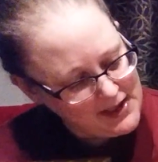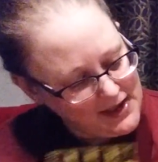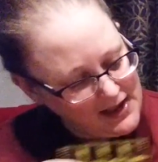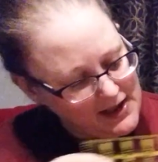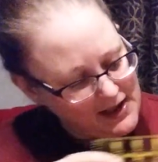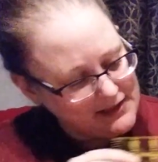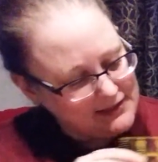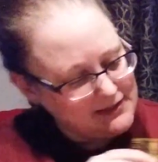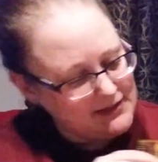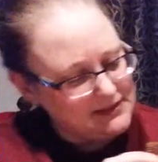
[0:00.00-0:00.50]

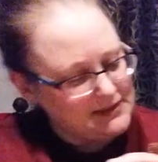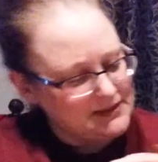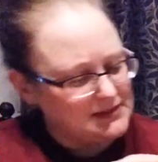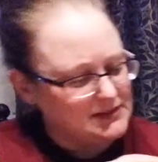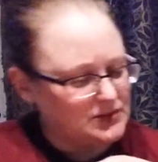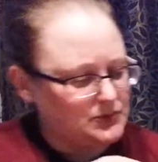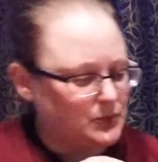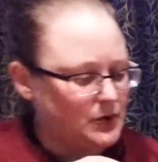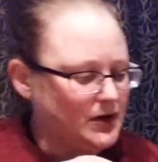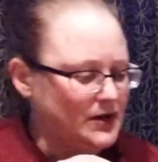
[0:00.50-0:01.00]
And then
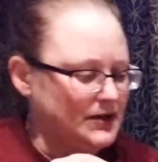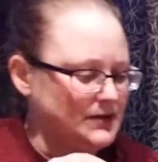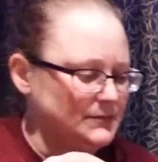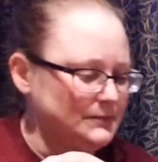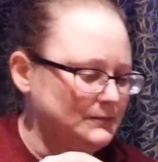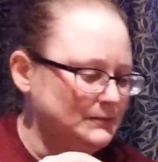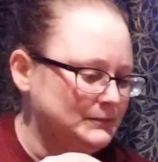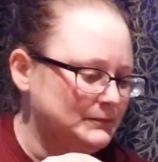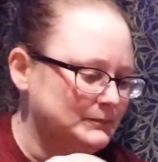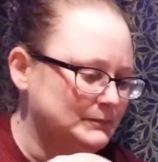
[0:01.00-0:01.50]
this one
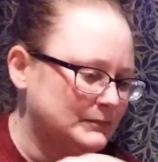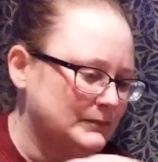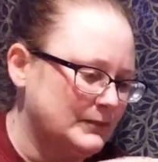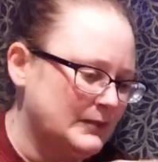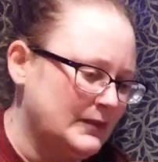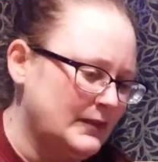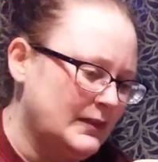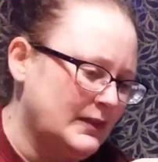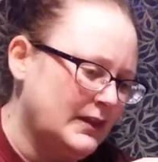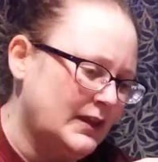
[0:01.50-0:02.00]

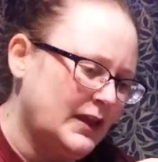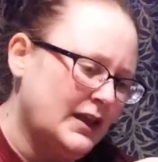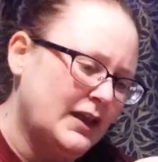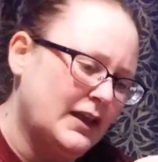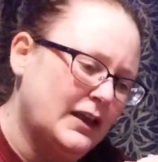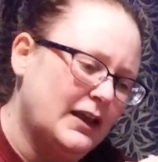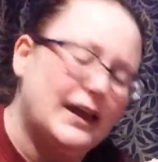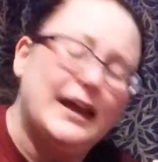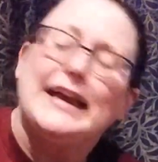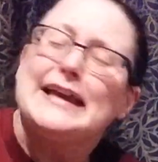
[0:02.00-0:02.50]

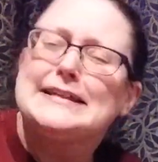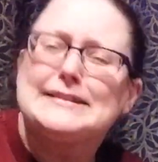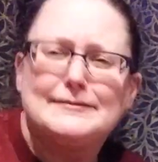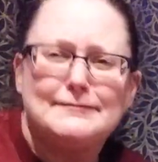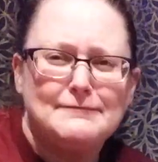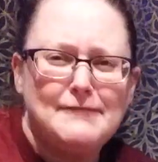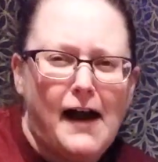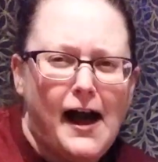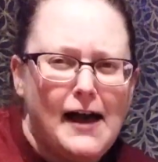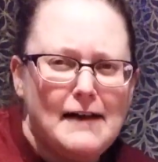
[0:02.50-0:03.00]
is
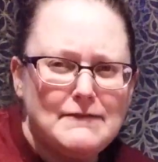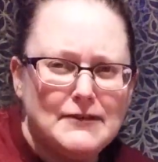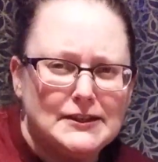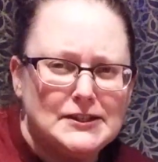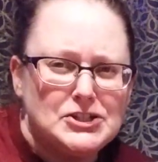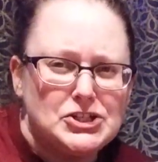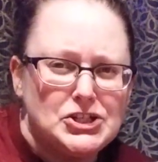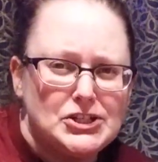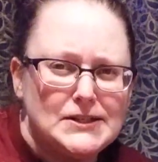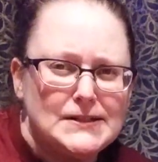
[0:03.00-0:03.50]
5
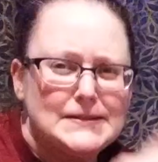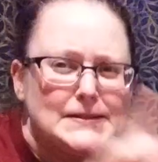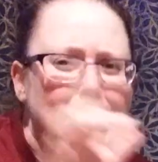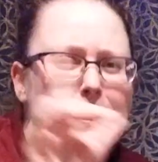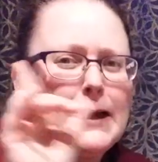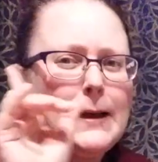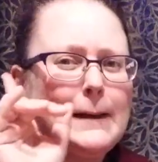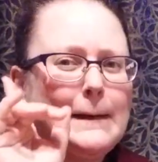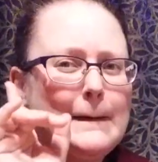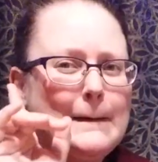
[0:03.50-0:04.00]
inches,
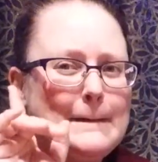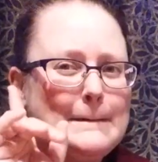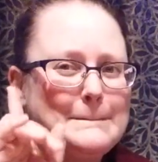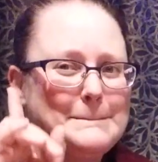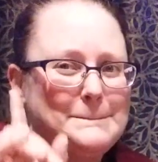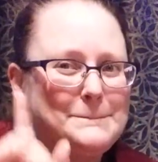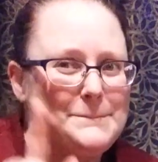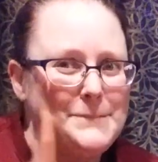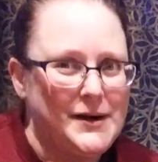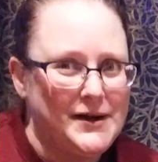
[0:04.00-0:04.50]

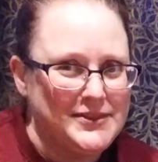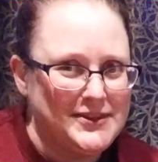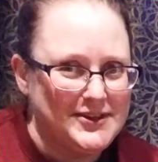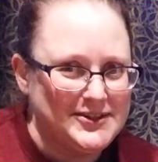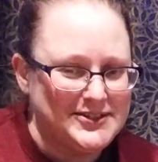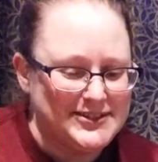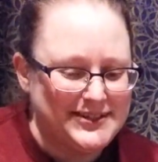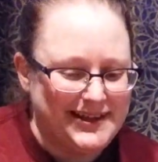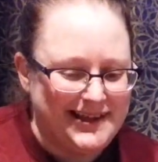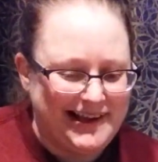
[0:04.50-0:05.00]
but
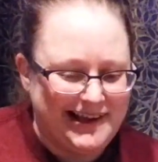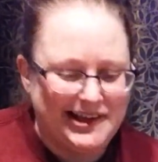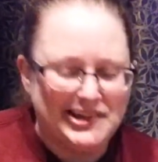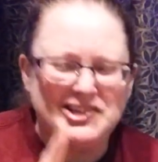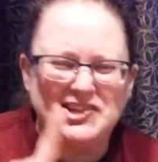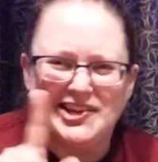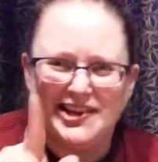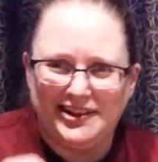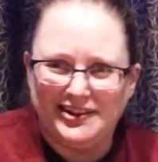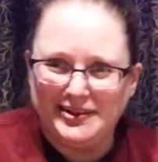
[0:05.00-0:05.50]
there's a
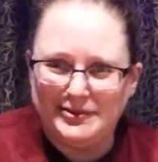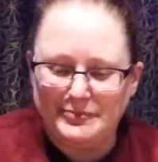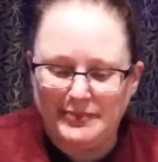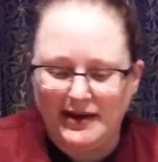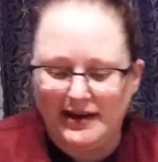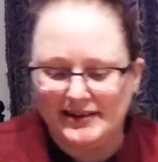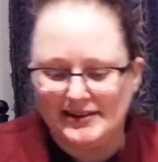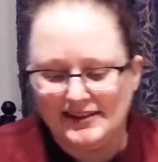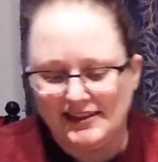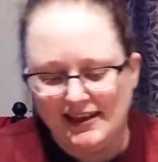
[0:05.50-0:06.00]
catch, and I'll get
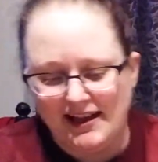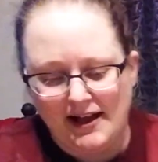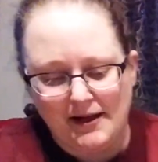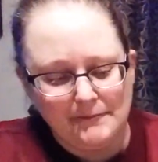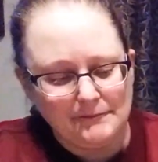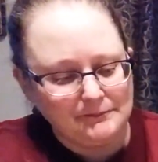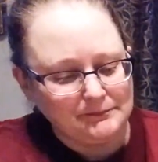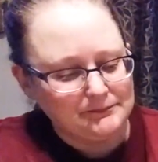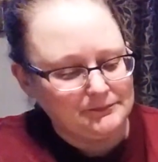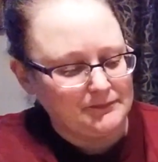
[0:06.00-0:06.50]
back to that.
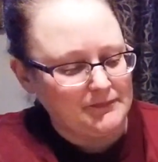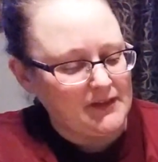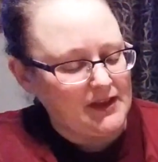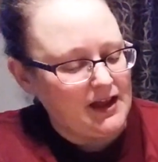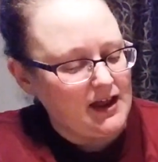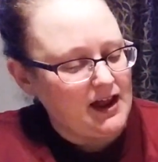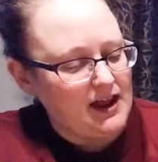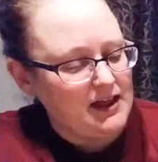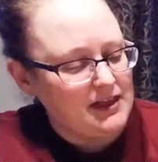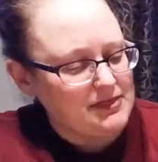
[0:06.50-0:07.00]

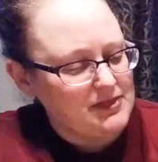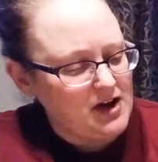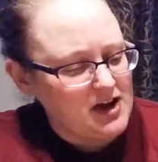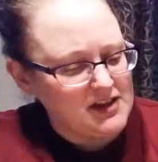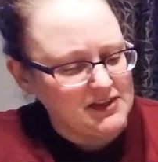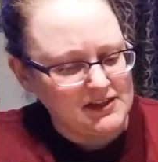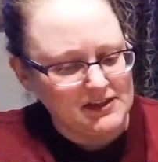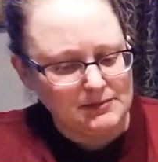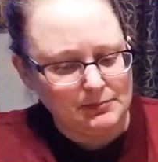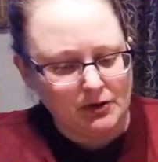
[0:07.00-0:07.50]
And I thought
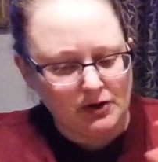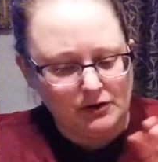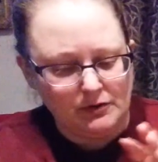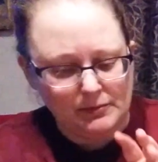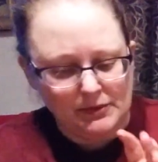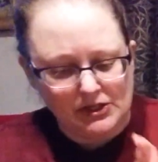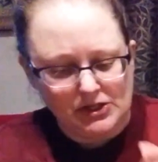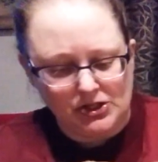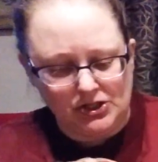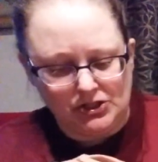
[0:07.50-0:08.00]
at this point it would
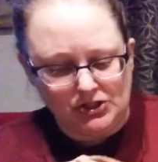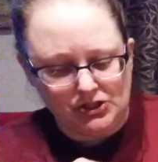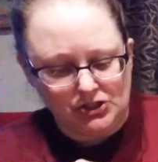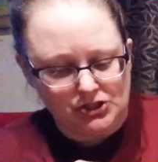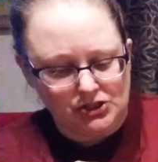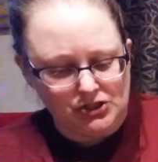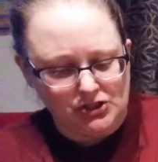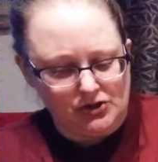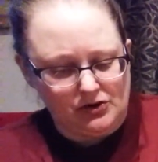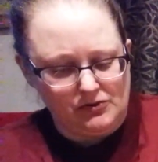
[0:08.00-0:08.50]
be good to
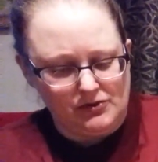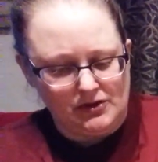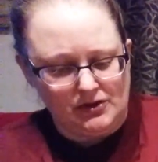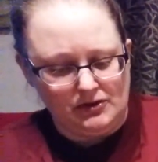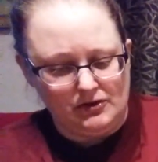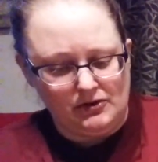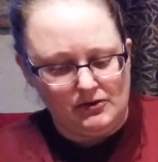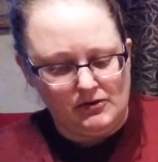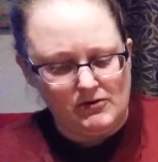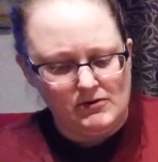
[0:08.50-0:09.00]
show
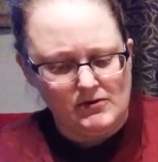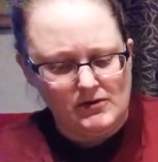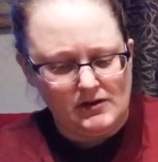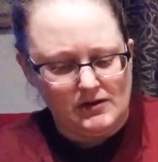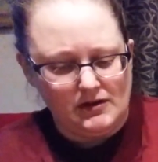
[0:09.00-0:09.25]
you.